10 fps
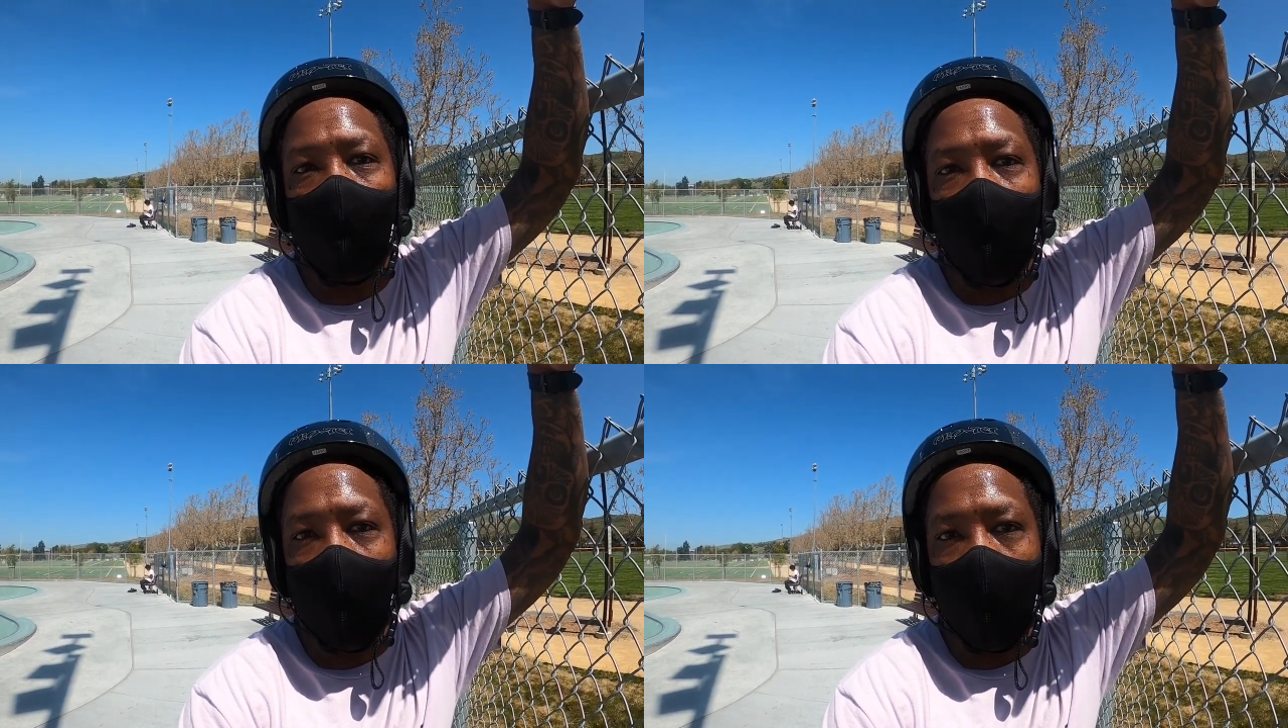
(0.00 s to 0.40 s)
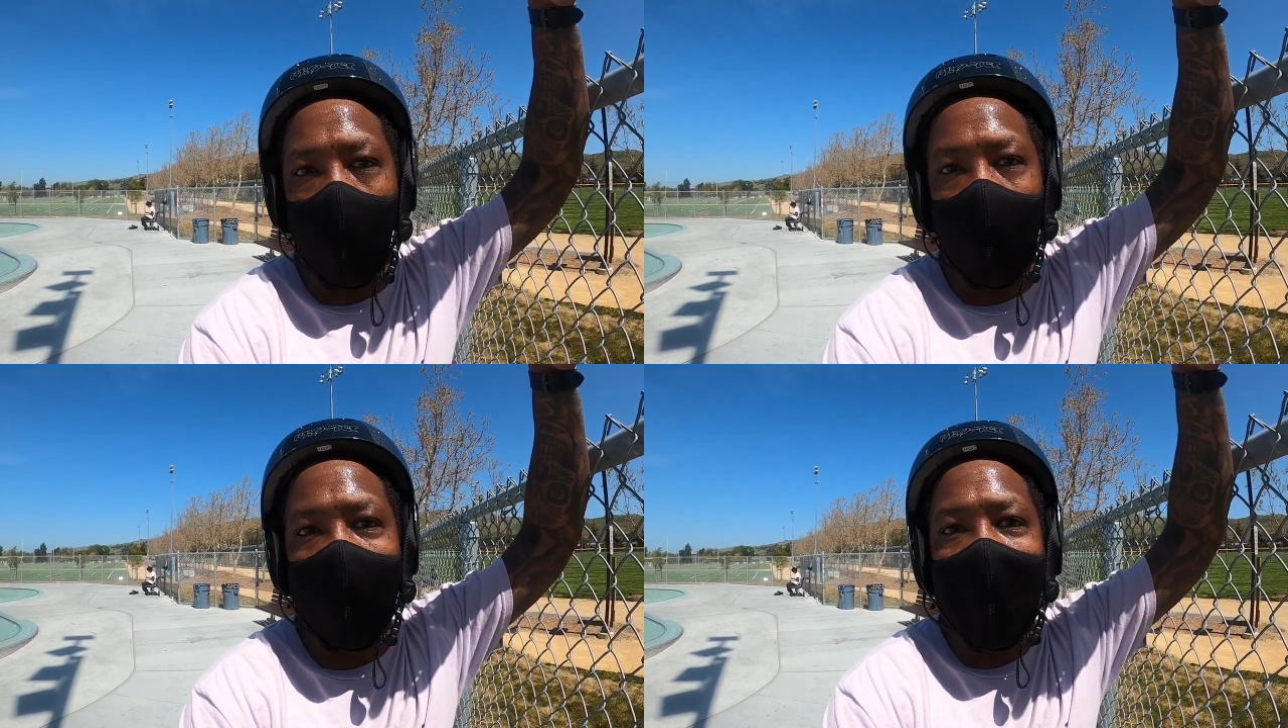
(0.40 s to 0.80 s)

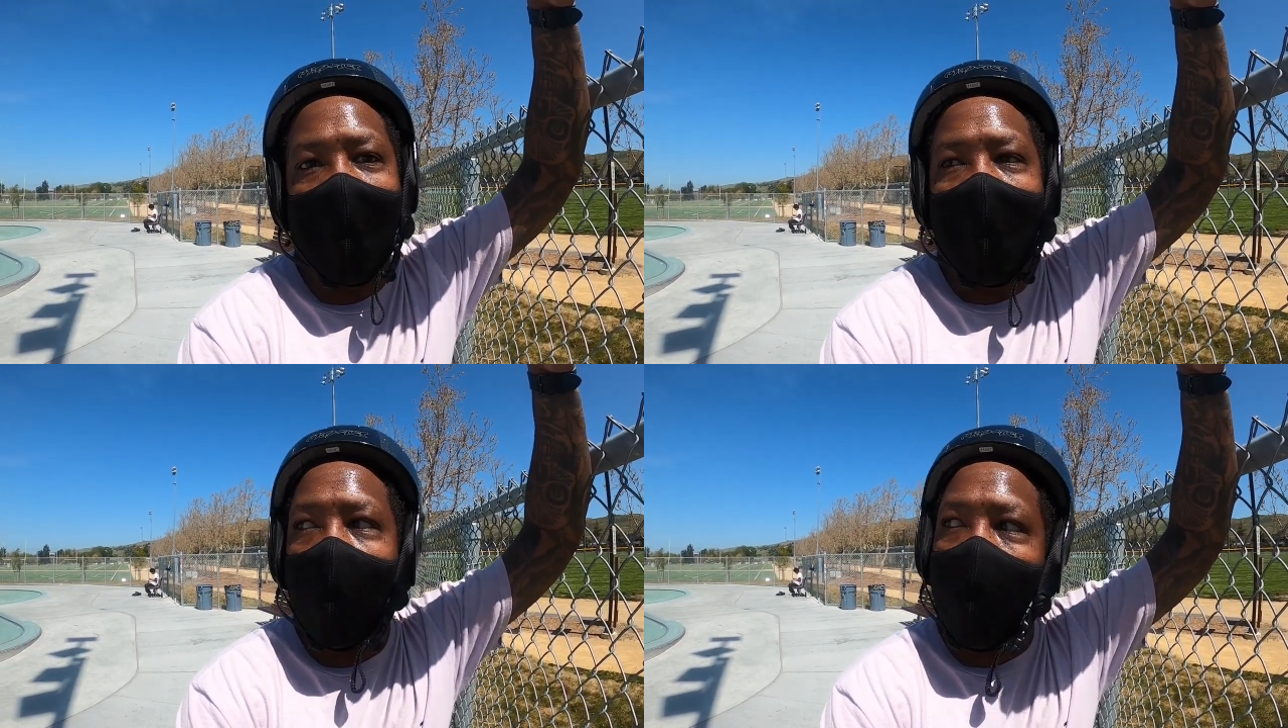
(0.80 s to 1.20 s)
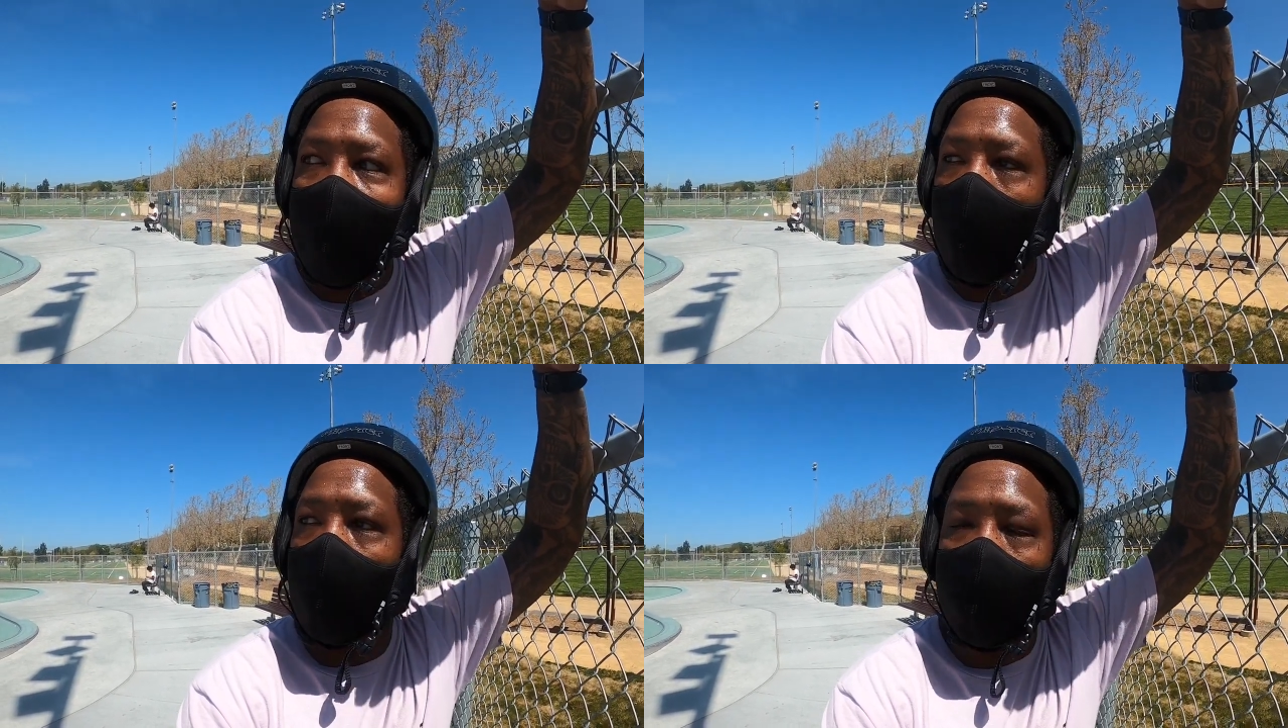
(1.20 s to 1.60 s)
Ricardo
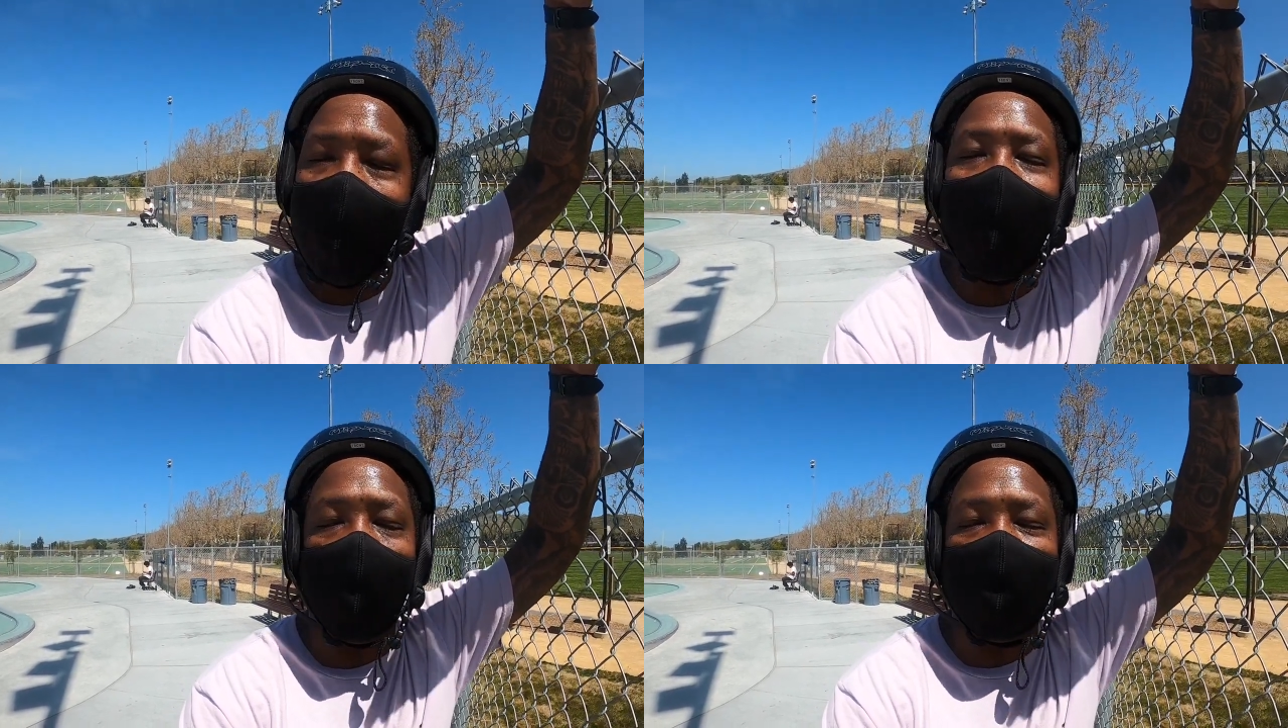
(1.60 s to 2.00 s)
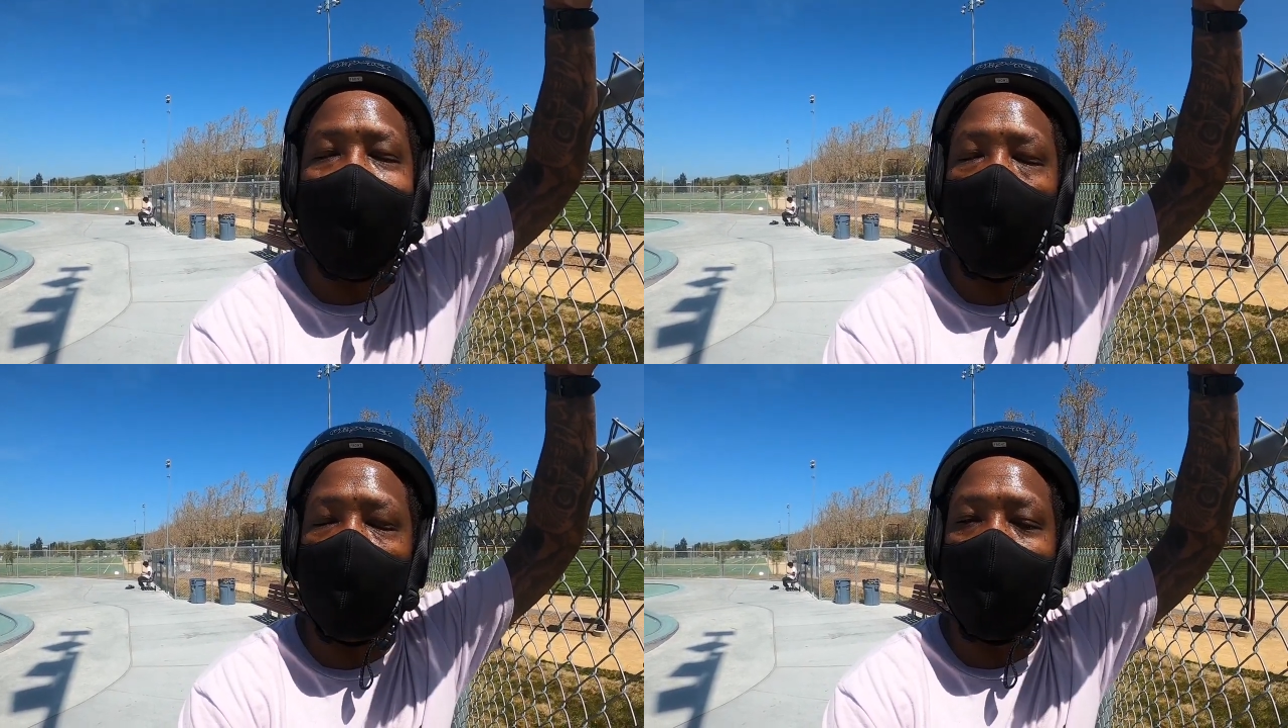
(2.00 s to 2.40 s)
about how to
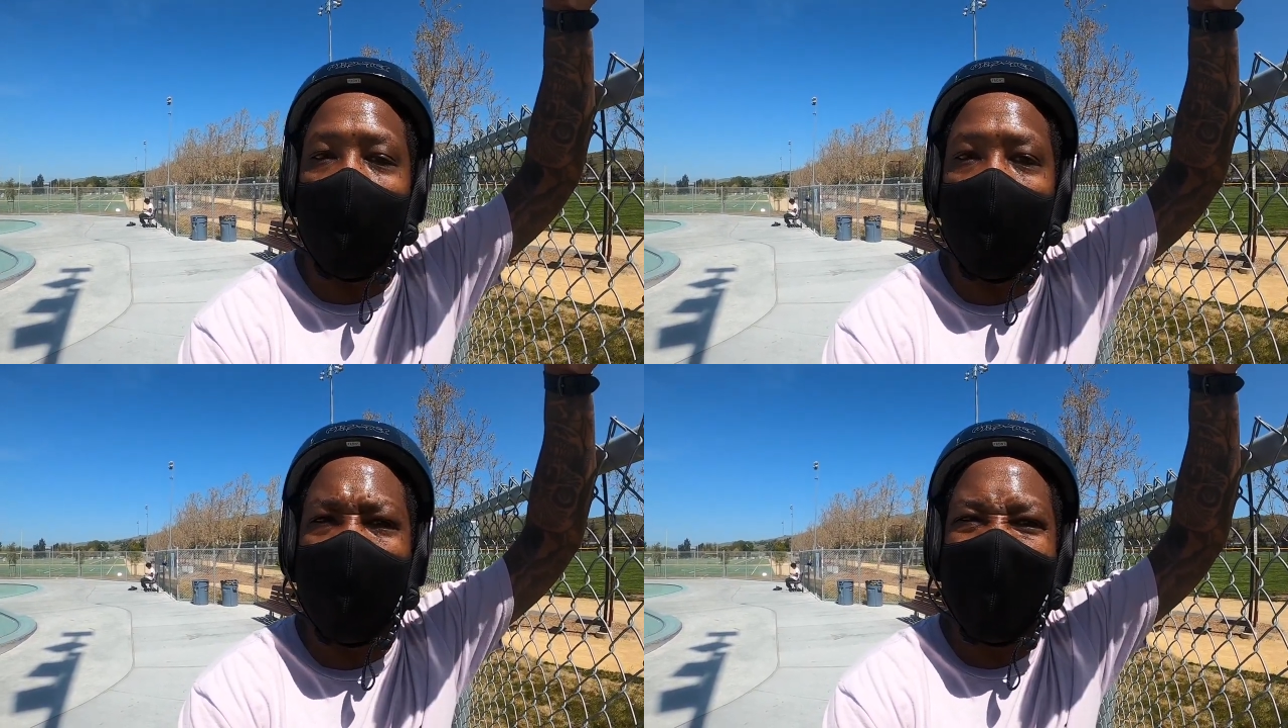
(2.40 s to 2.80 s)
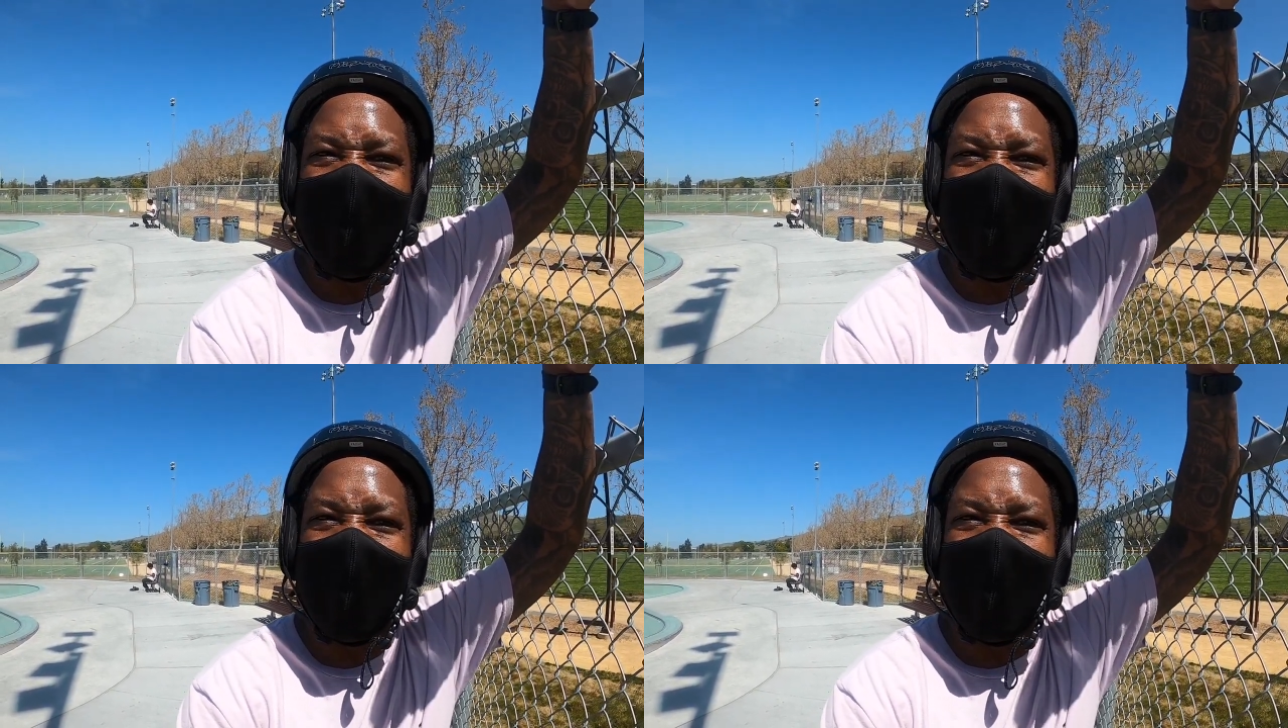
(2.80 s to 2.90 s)
tackle spine.